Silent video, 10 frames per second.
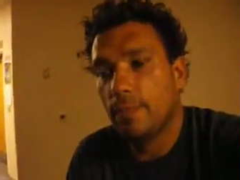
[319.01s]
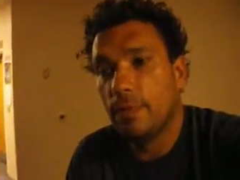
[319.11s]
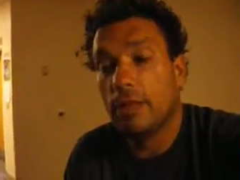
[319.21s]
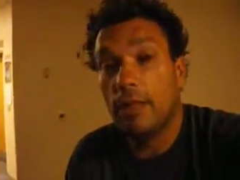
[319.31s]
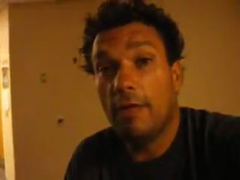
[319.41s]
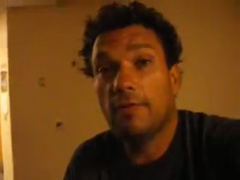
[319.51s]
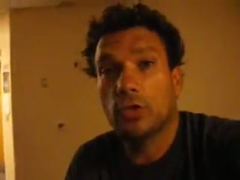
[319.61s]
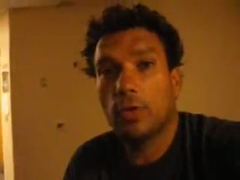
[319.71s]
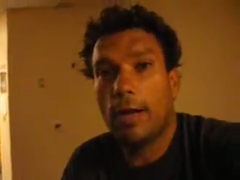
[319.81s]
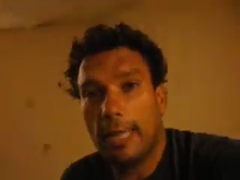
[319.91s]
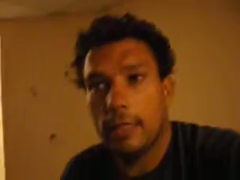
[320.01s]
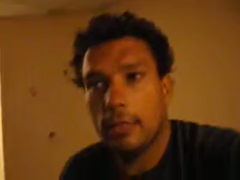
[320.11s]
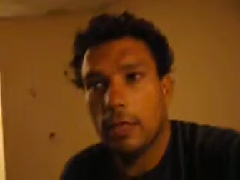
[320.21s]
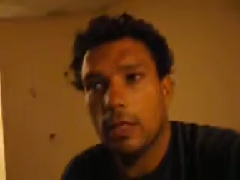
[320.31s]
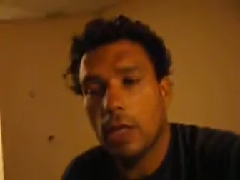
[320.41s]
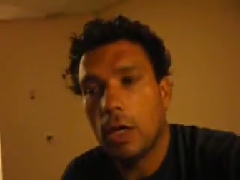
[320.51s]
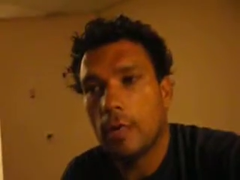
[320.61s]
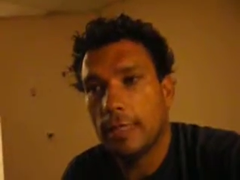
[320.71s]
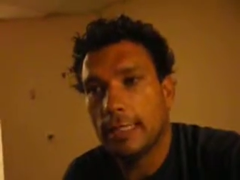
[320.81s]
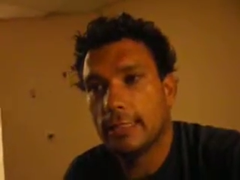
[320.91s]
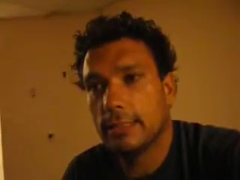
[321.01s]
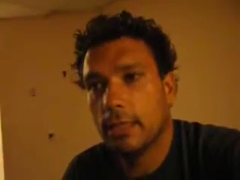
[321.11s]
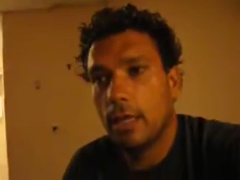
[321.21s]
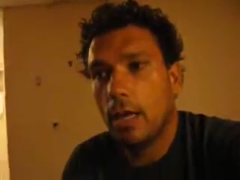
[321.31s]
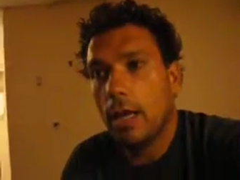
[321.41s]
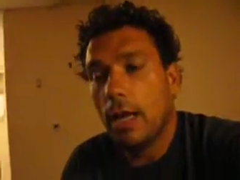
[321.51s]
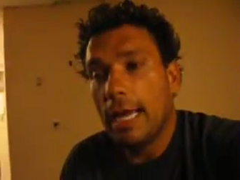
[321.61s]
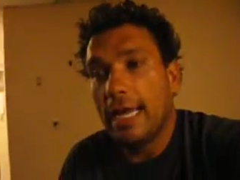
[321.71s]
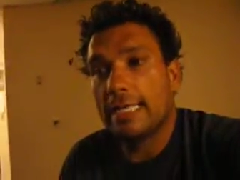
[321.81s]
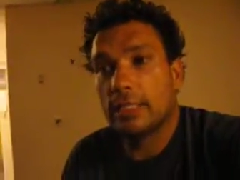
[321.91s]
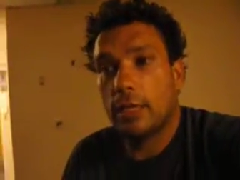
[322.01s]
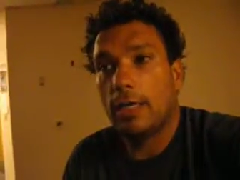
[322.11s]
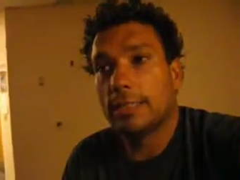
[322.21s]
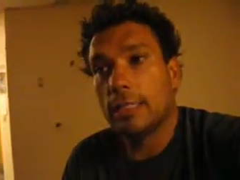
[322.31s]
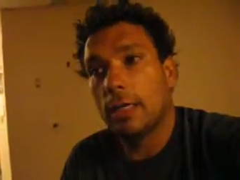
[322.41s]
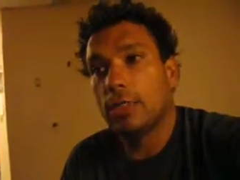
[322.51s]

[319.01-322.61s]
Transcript: the love triangle alone is causing